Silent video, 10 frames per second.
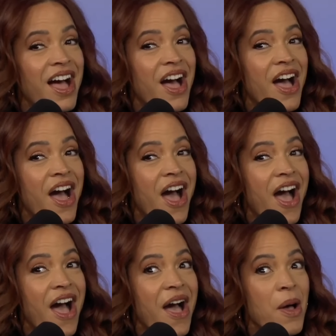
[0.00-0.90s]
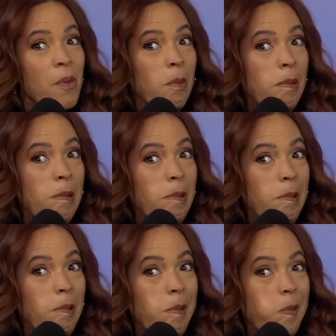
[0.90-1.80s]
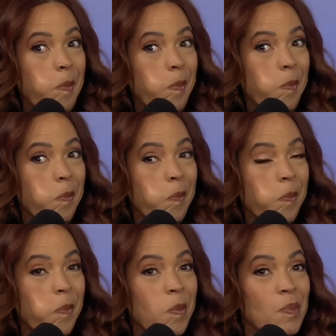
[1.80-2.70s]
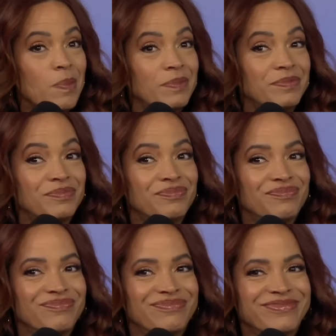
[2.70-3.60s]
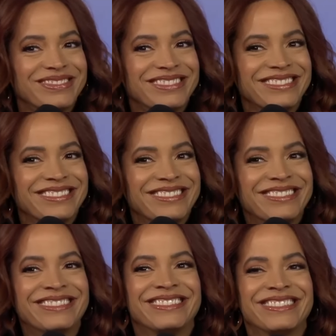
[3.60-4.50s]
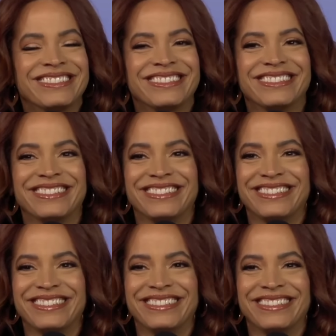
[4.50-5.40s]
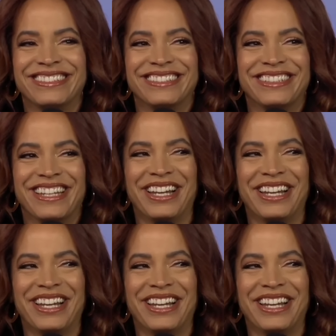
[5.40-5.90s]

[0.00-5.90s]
(not speaking)